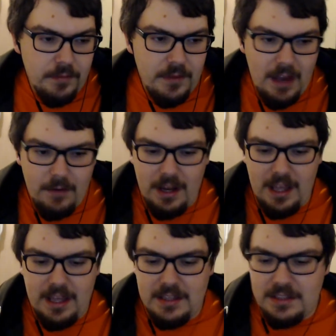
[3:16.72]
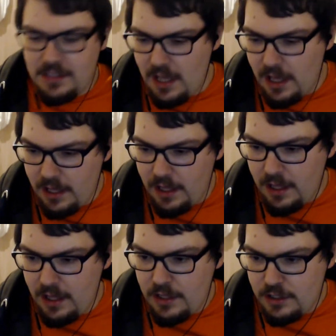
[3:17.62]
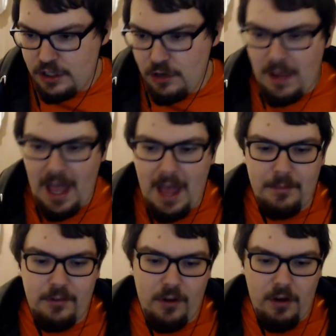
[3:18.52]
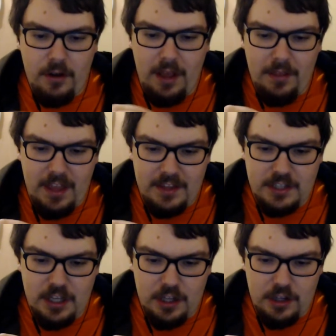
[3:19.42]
there is two gaps on this